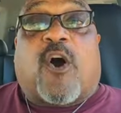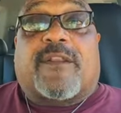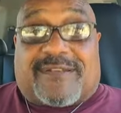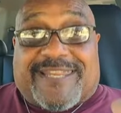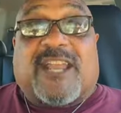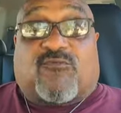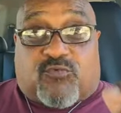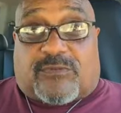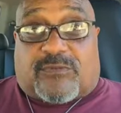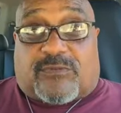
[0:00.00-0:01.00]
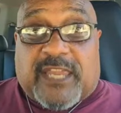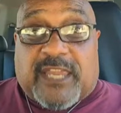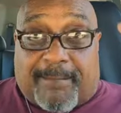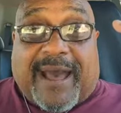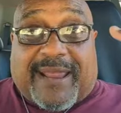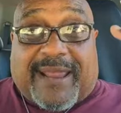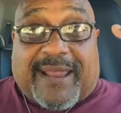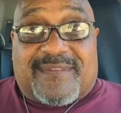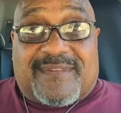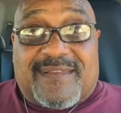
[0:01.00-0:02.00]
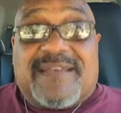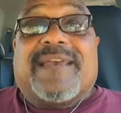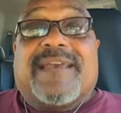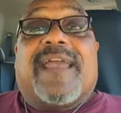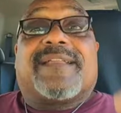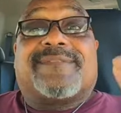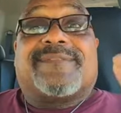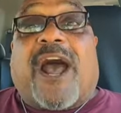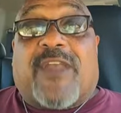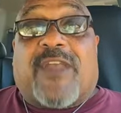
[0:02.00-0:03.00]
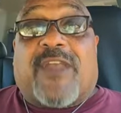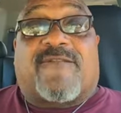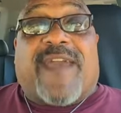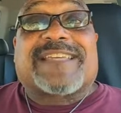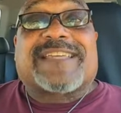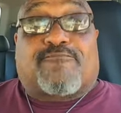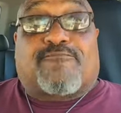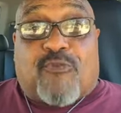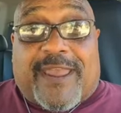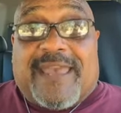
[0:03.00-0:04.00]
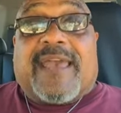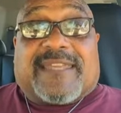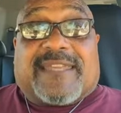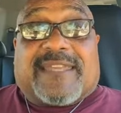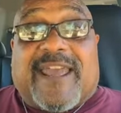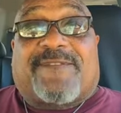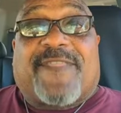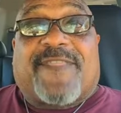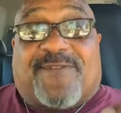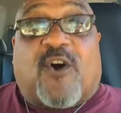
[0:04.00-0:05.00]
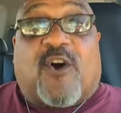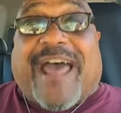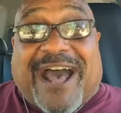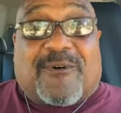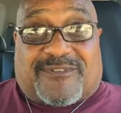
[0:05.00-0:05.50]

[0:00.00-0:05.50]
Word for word: take root in your mind, now you have to fast and pray to get that thought out.